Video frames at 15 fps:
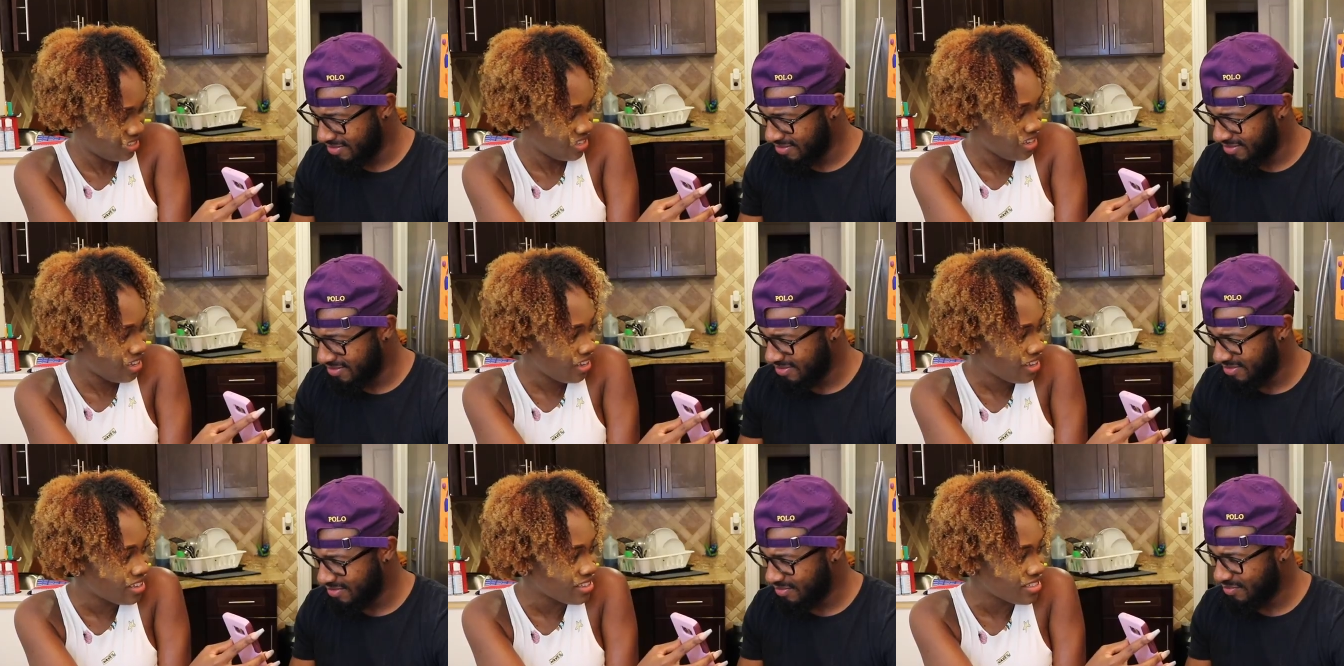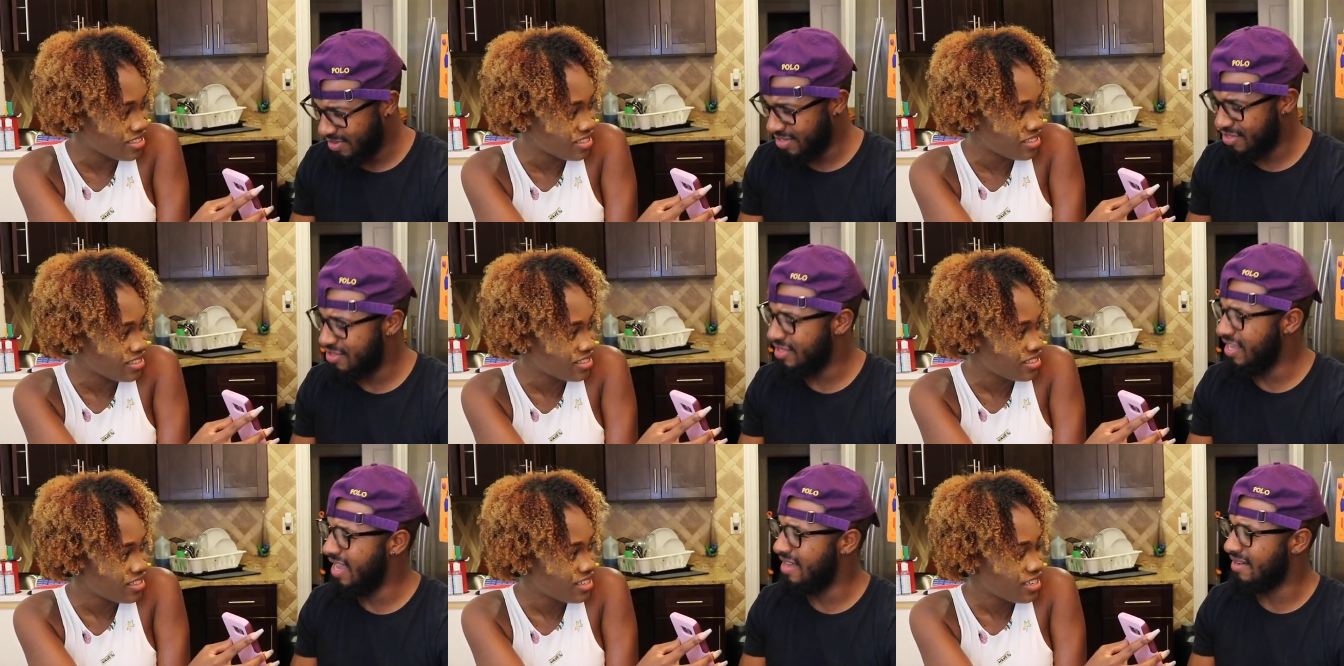Speaker 1: Yes. What is
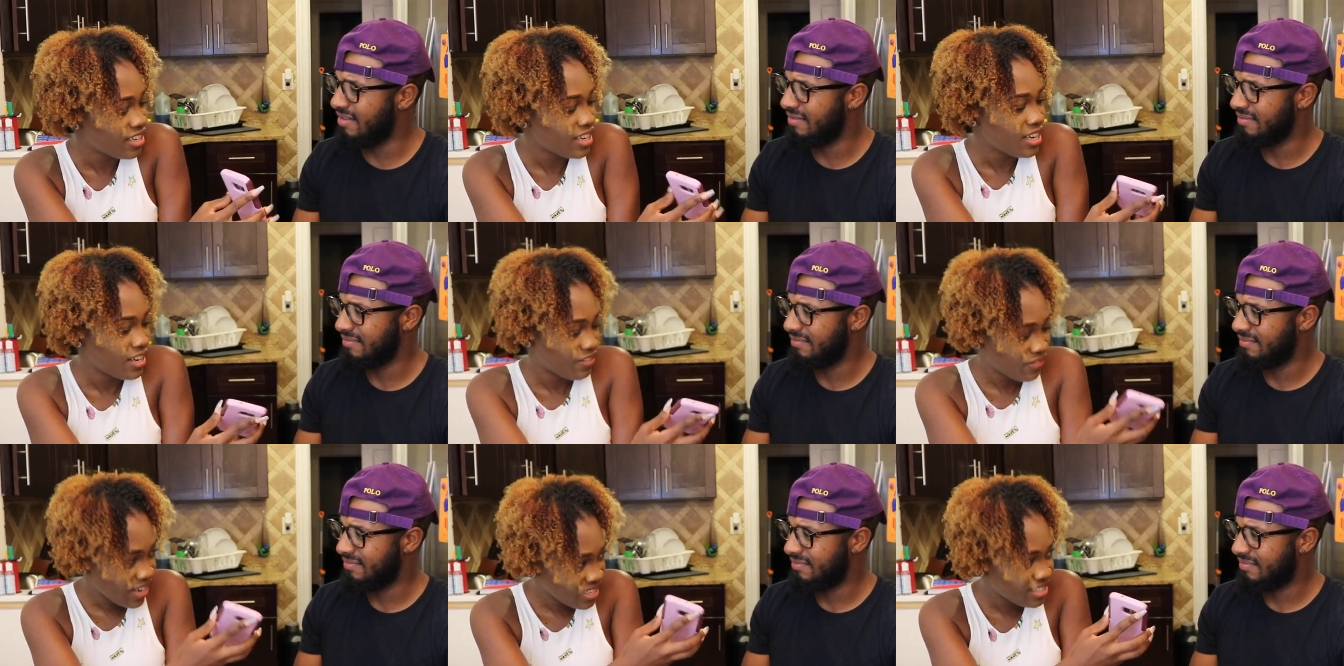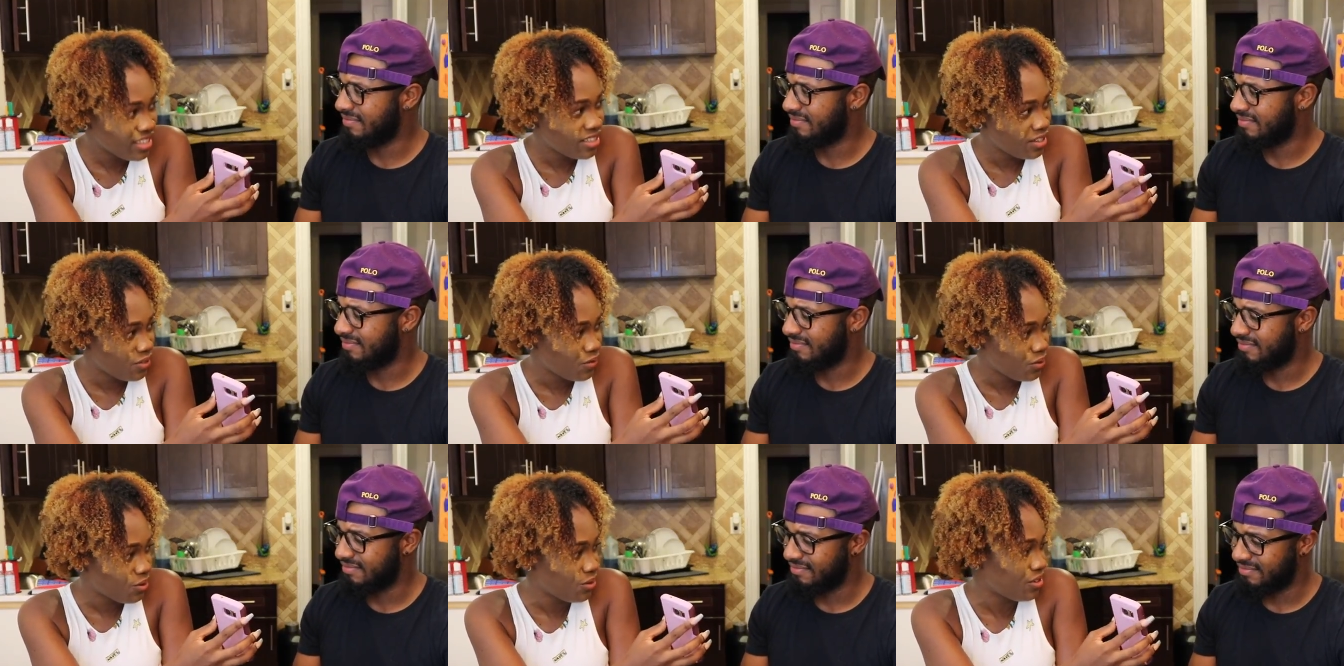she in?
Speaker 2: Fast and the
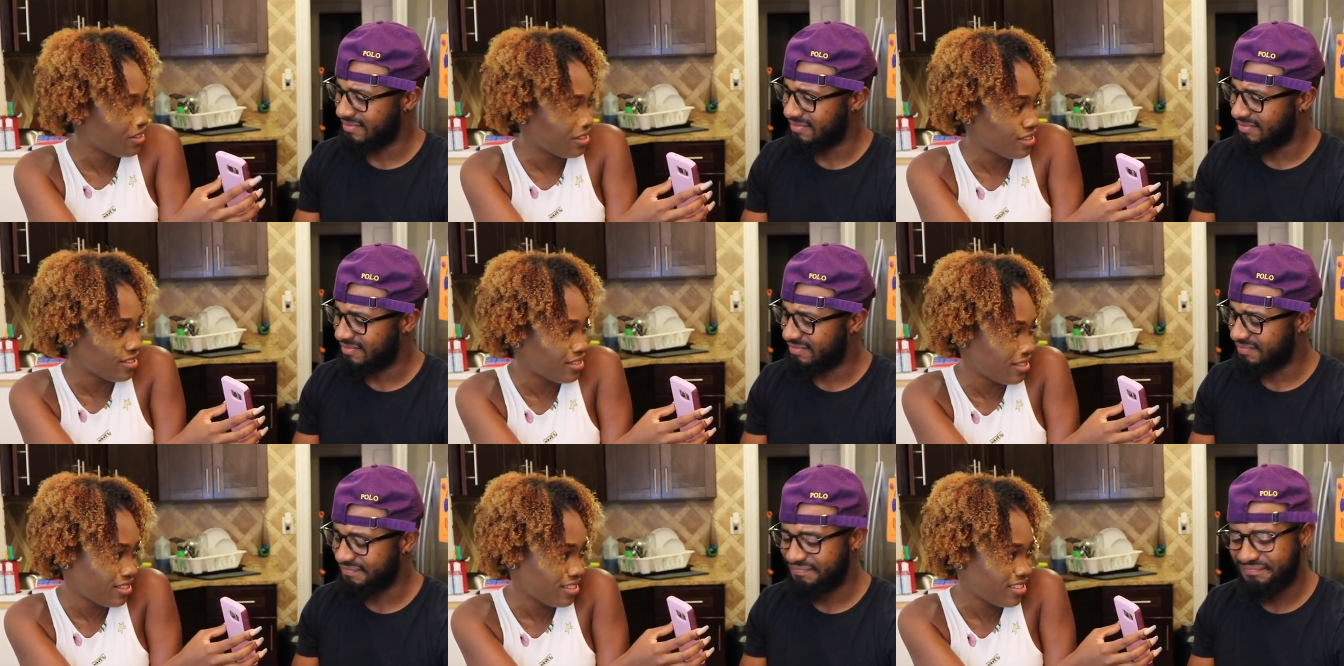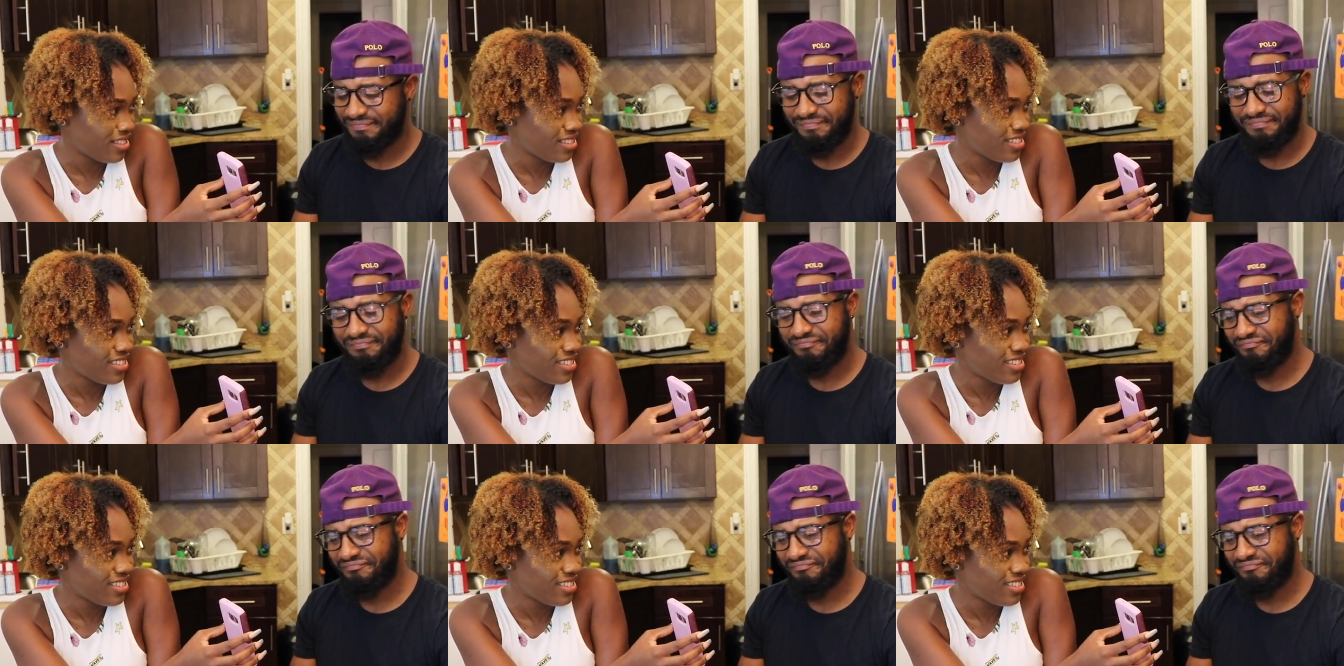Furious.